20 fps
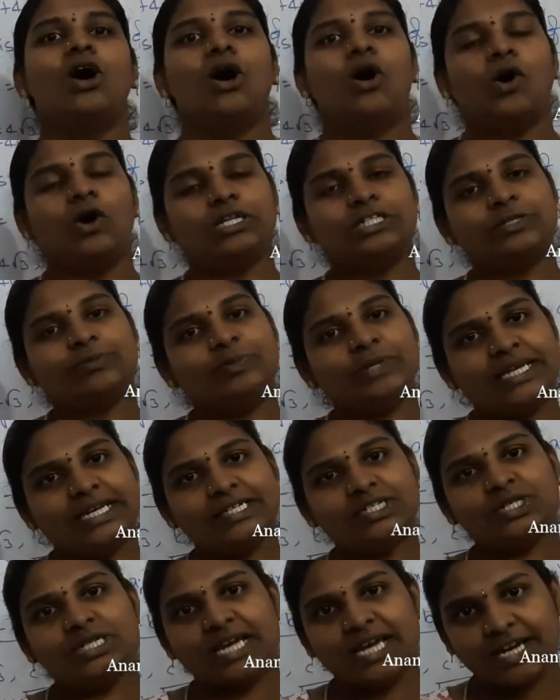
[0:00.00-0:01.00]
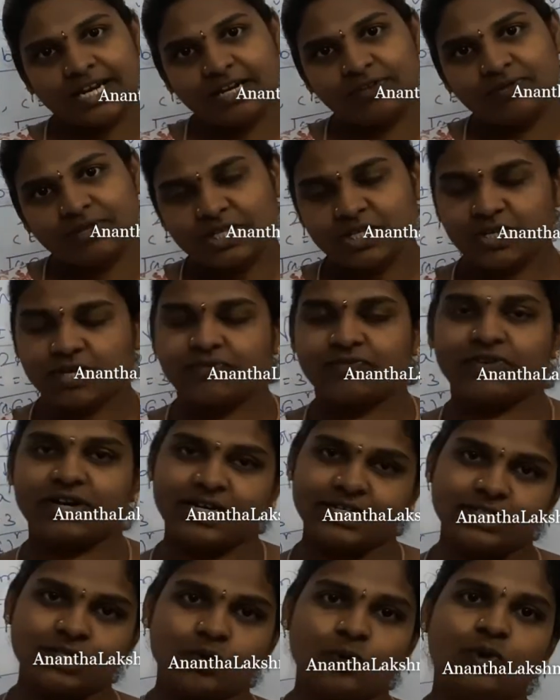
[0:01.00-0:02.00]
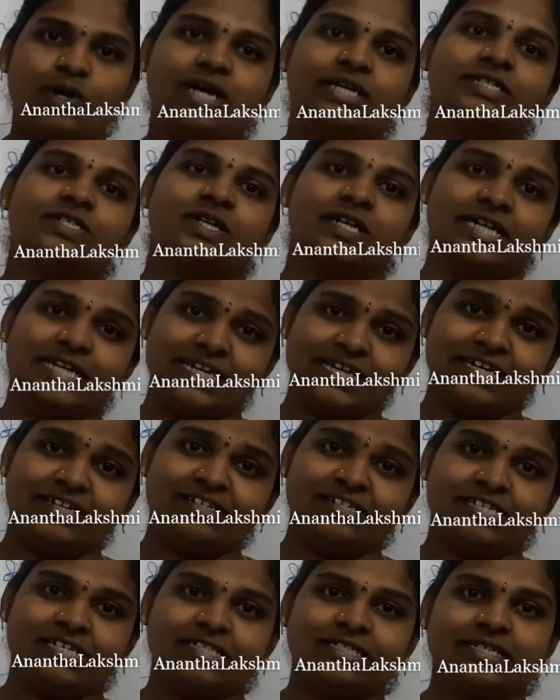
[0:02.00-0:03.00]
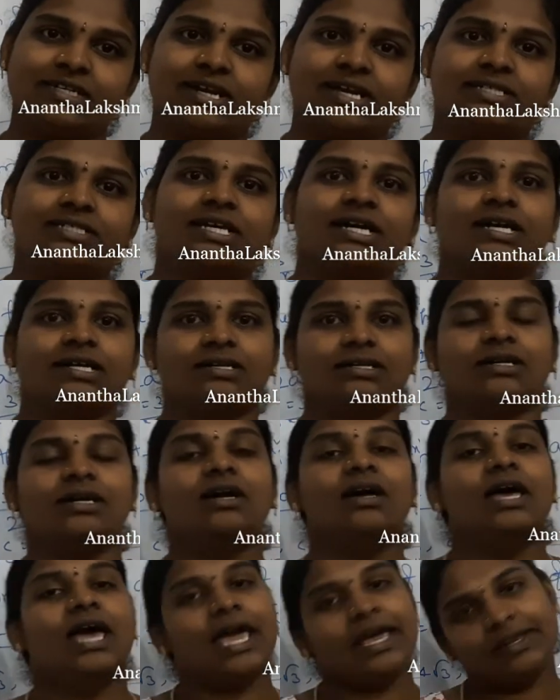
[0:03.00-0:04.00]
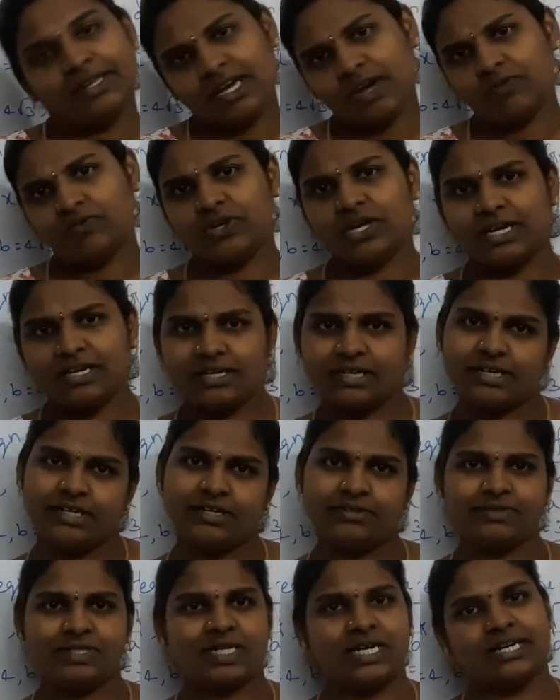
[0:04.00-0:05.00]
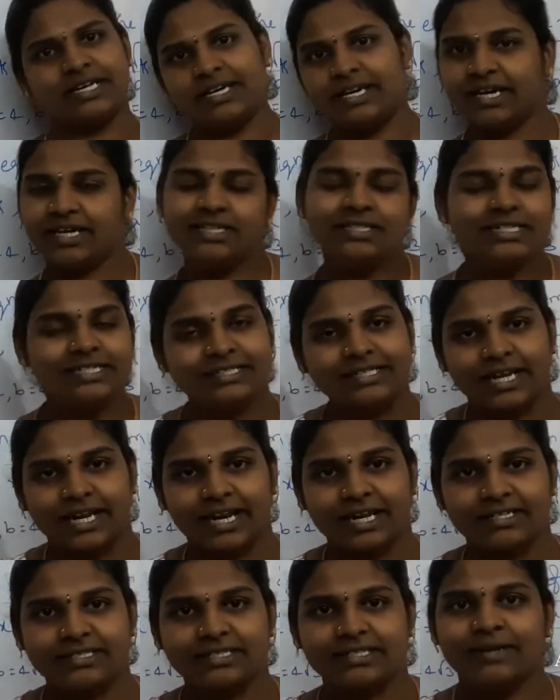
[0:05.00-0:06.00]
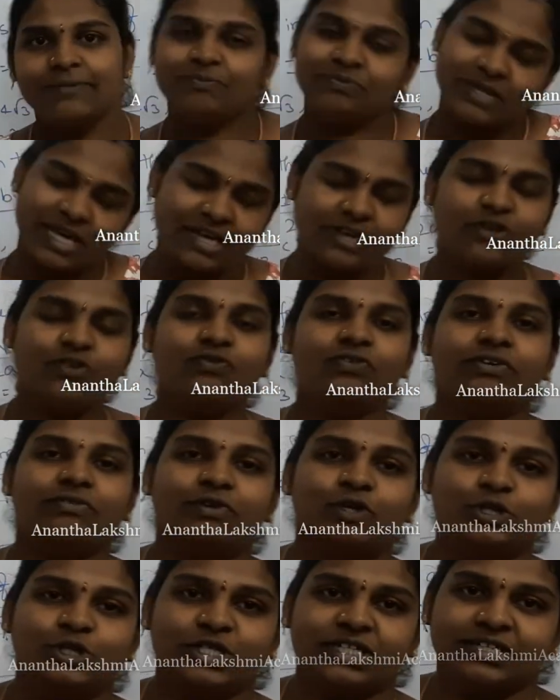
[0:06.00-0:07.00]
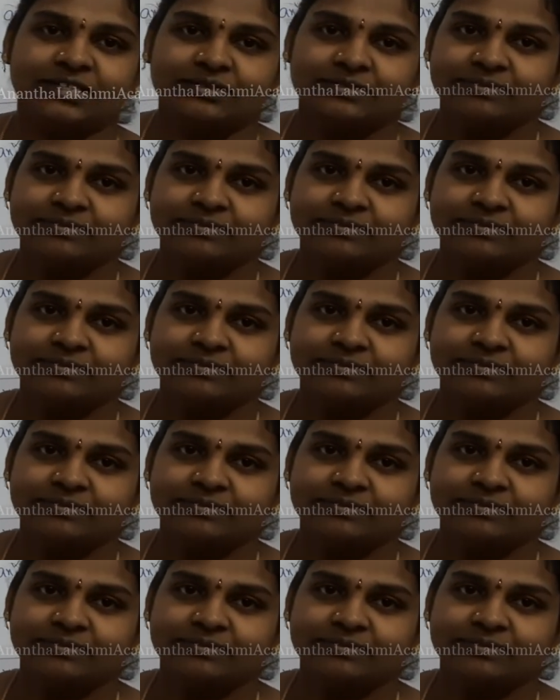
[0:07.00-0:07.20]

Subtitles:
Also, please share it with your friends who are studying in 10th class or any of your relatives studying in 10th class. Thank you for watching.